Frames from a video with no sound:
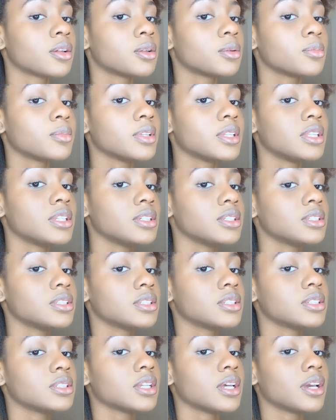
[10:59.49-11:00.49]
but this
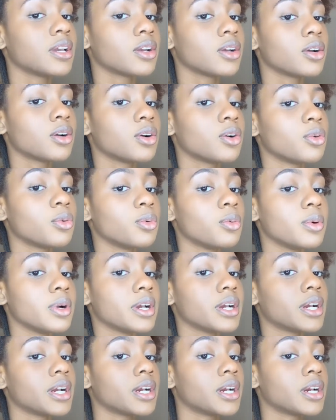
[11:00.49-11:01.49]
is like
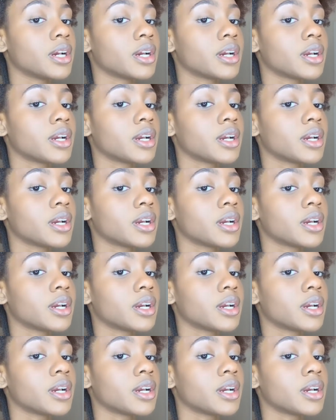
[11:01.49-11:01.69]
where